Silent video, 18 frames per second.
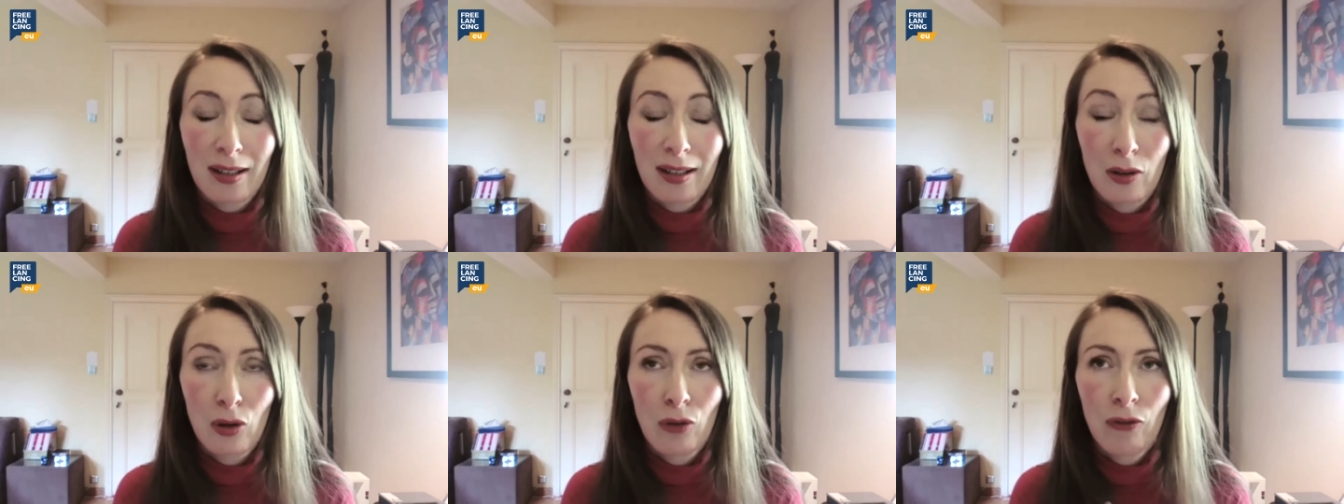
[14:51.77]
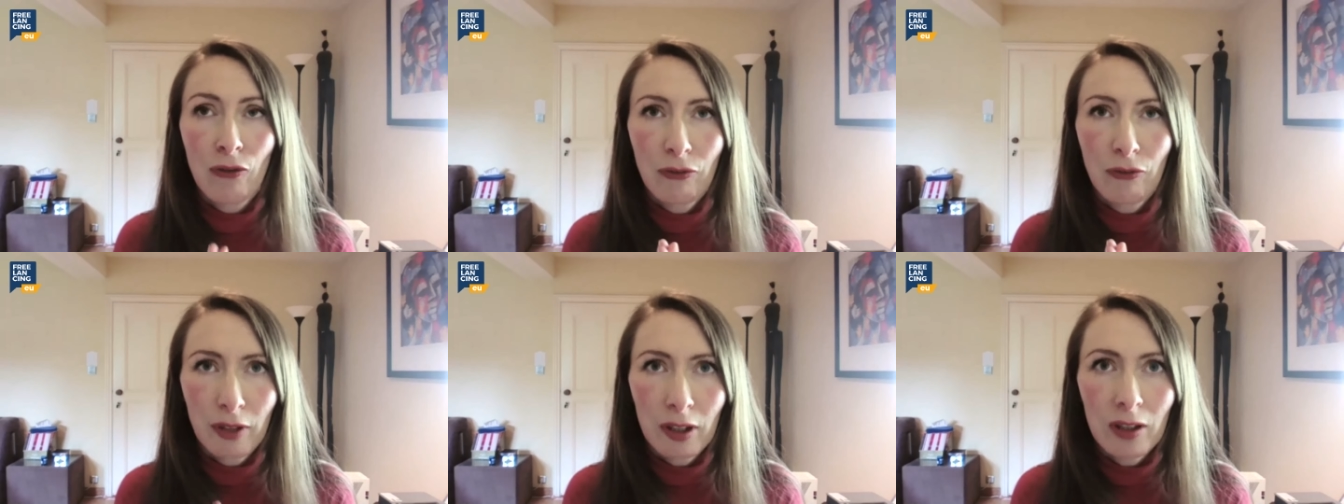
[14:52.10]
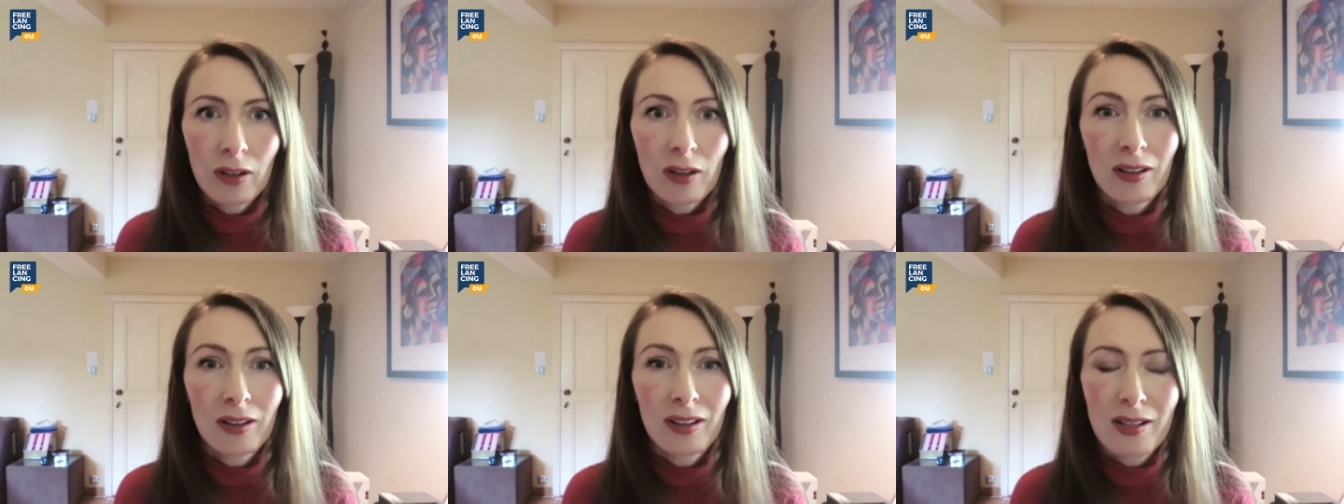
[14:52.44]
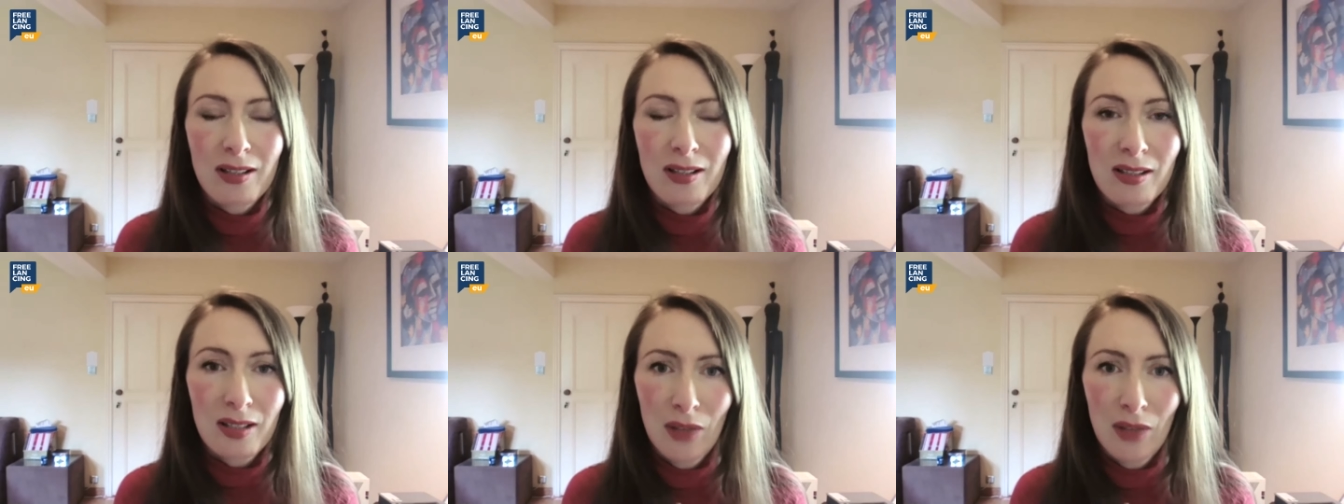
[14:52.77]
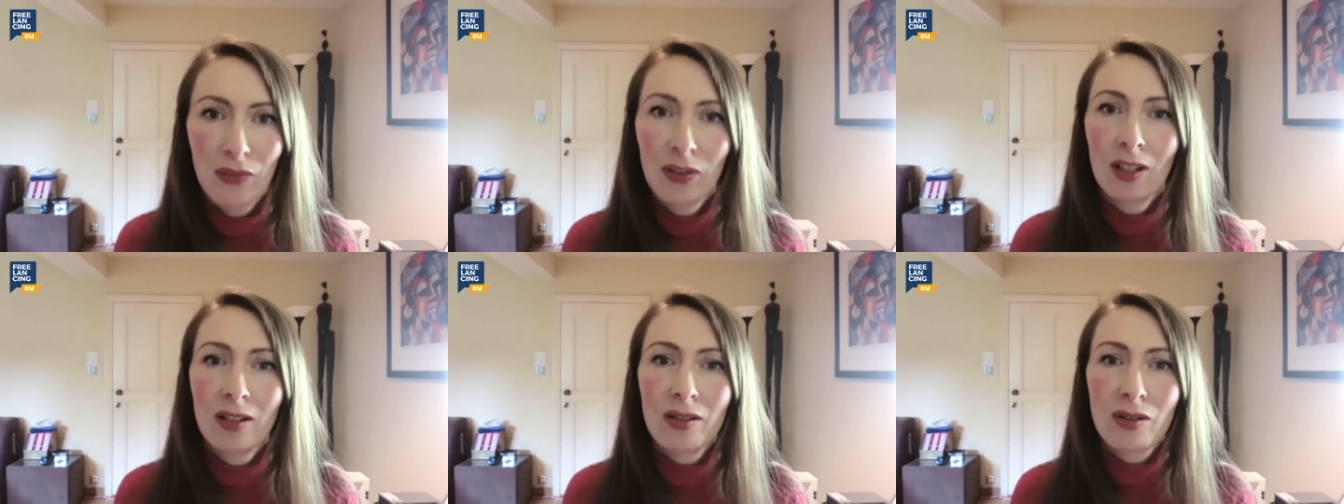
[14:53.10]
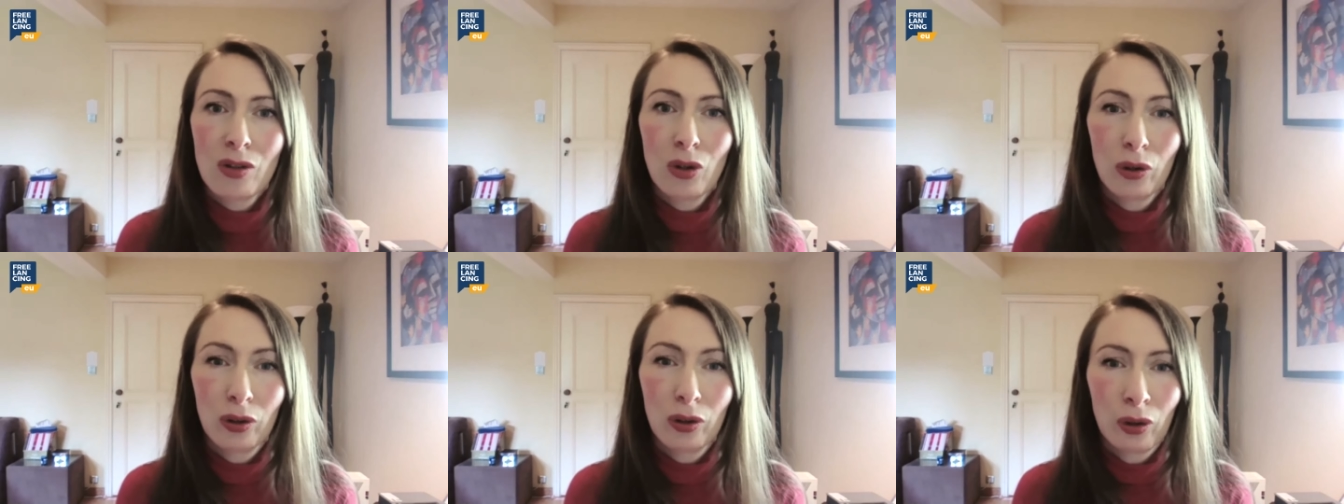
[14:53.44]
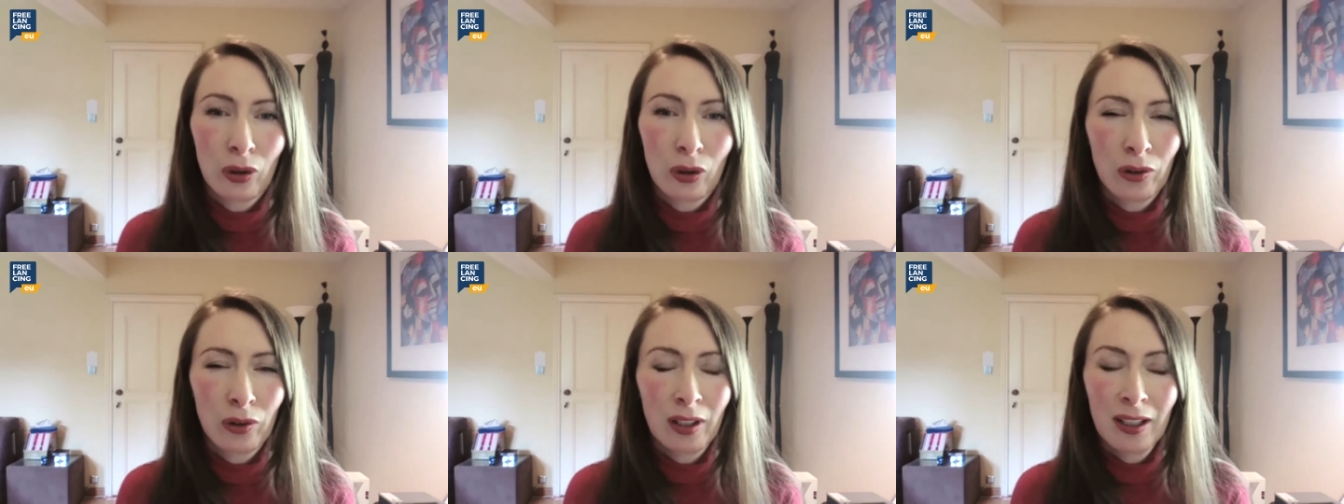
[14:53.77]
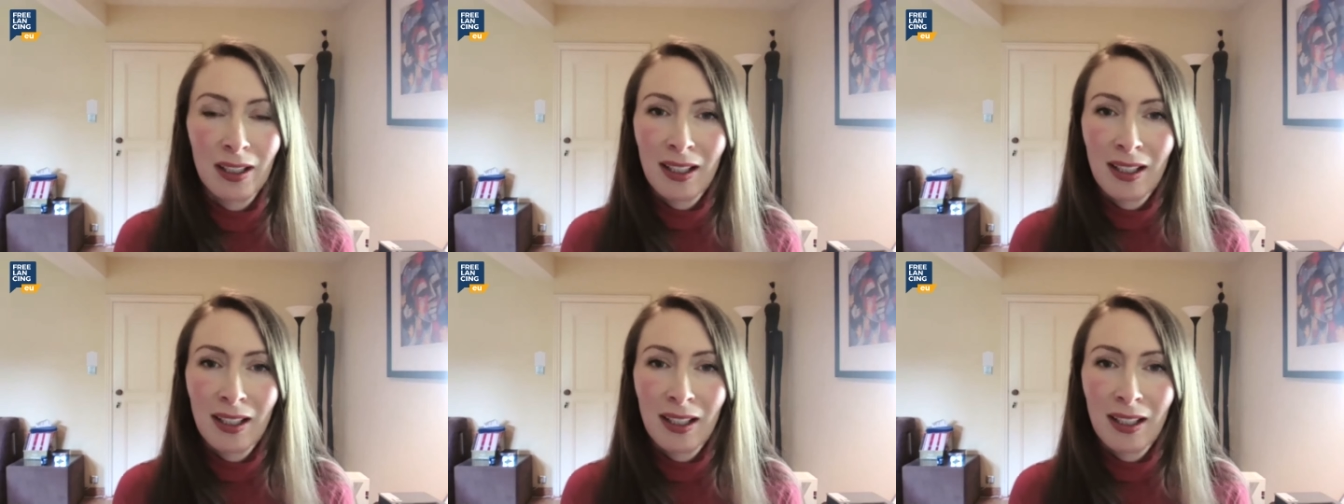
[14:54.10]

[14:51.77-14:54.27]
and you feel there is something is going on.